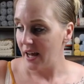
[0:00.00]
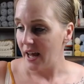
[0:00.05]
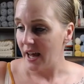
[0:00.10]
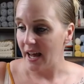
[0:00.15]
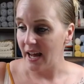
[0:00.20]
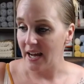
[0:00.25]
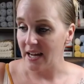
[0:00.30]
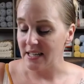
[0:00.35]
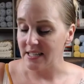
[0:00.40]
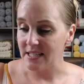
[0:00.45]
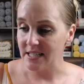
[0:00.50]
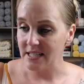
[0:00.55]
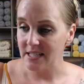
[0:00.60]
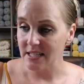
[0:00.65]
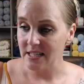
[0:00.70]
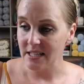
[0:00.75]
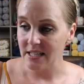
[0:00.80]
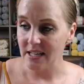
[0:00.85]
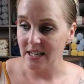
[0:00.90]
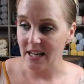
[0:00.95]
And
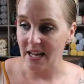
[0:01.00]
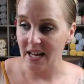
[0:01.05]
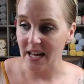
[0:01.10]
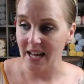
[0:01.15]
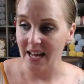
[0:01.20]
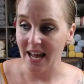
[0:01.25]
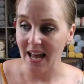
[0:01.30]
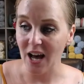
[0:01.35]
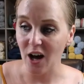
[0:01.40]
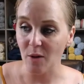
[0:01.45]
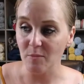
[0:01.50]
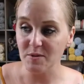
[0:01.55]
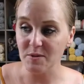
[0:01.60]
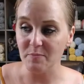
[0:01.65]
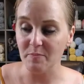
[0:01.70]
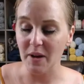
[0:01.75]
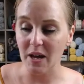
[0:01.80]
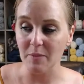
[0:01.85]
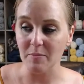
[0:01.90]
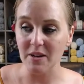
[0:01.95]
it helped
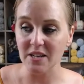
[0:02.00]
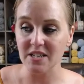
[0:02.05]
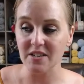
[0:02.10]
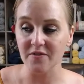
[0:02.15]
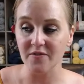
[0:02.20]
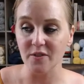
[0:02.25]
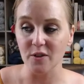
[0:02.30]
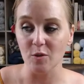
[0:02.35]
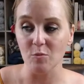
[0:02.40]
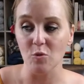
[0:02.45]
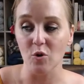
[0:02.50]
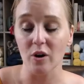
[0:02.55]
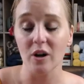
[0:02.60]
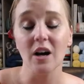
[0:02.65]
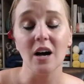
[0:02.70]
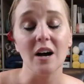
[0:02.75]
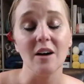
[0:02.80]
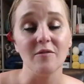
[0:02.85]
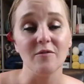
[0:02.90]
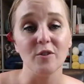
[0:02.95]
baby to feel more
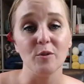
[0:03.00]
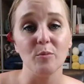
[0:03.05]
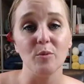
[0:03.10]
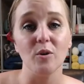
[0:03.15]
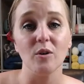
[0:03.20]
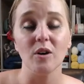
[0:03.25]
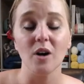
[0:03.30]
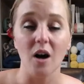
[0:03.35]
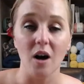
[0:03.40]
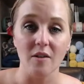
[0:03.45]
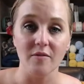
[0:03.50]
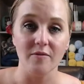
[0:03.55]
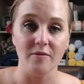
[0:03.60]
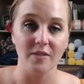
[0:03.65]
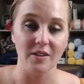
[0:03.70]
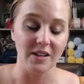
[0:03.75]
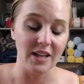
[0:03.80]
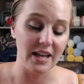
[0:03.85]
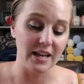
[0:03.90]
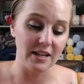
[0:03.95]
comfortable, comf
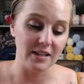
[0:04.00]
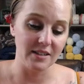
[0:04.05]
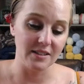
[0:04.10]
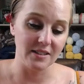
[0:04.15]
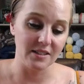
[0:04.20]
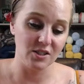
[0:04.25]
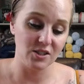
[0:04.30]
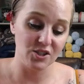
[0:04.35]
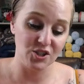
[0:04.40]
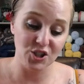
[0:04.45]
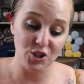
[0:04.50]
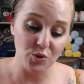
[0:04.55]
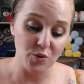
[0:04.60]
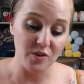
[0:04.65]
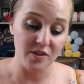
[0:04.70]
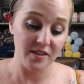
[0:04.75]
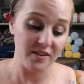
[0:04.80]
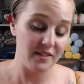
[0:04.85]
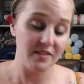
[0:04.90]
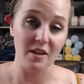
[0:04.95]
like
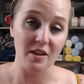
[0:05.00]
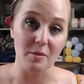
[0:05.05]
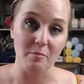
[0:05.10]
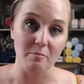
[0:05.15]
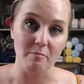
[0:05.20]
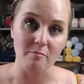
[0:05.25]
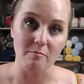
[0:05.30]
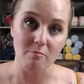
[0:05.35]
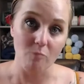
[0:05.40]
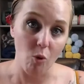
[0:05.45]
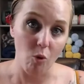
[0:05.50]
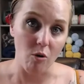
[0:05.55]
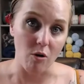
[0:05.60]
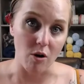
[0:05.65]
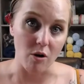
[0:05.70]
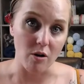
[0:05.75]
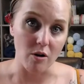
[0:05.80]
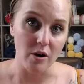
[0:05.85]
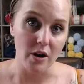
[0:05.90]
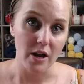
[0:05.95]
soothed them
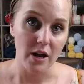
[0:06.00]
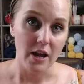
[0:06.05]
more.